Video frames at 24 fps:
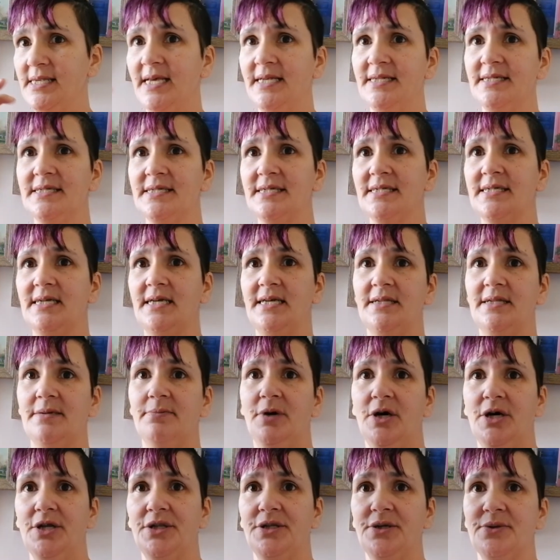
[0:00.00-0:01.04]
and stick them
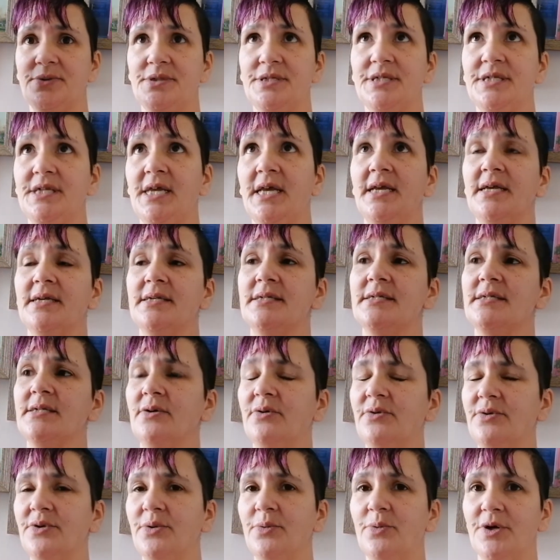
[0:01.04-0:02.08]
on those things.
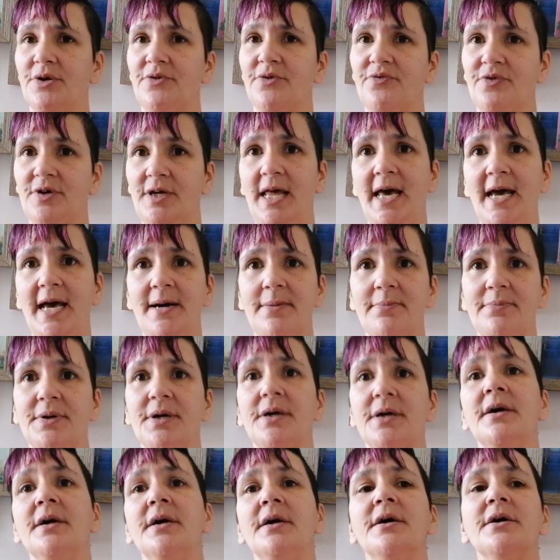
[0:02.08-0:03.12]
So the word for lamp,
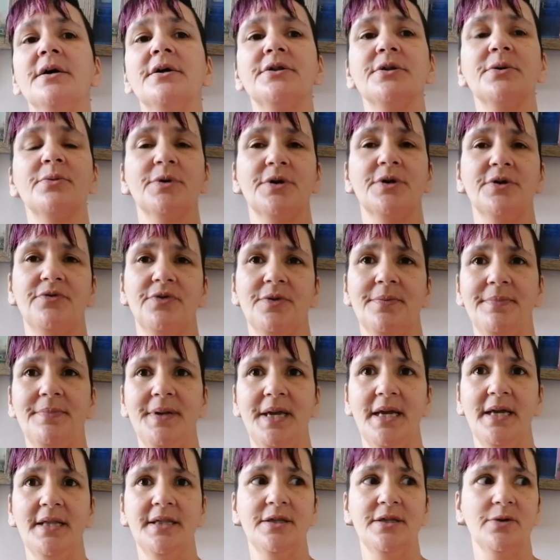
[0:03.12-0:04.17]
the word for
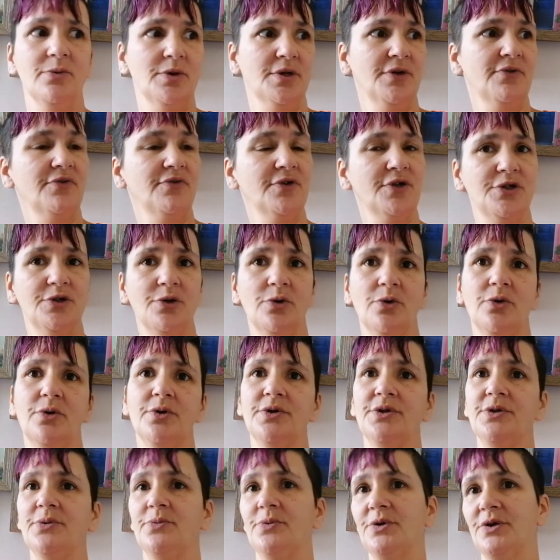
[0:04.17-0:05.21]
bed, the word for
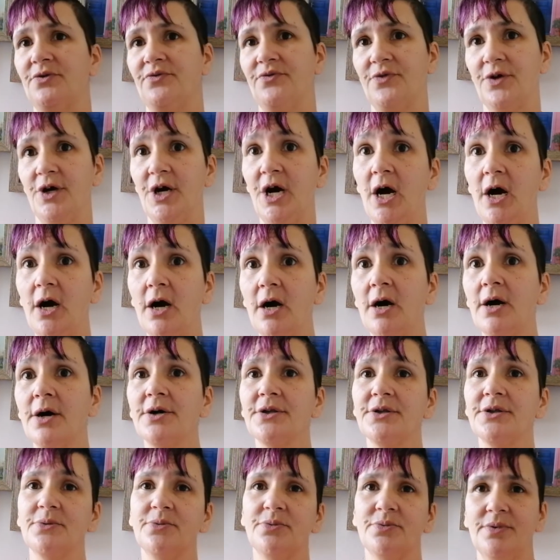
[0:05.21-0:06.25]
door, the word for
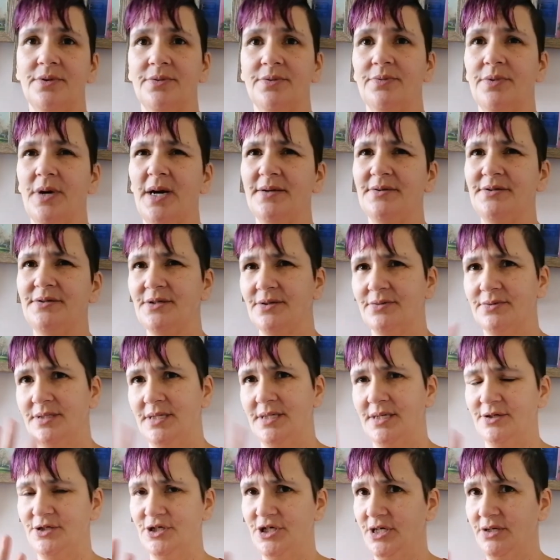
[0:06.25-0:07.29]
car. I
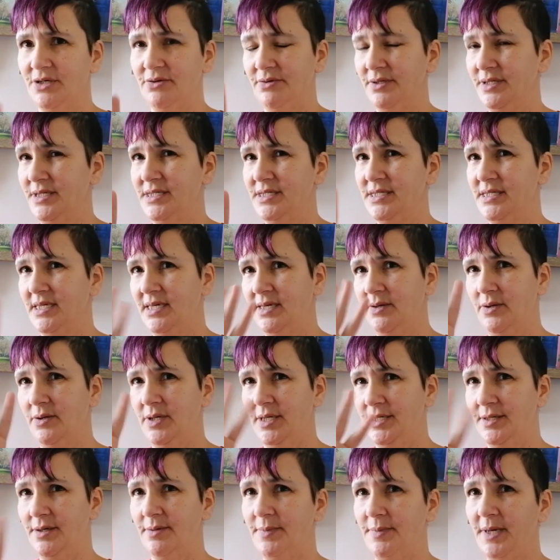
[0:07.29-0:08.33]
don't generally stick
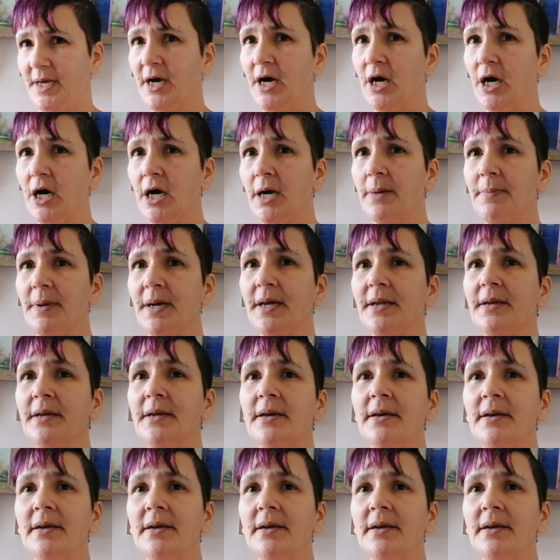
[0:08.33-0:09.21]
one on my car, but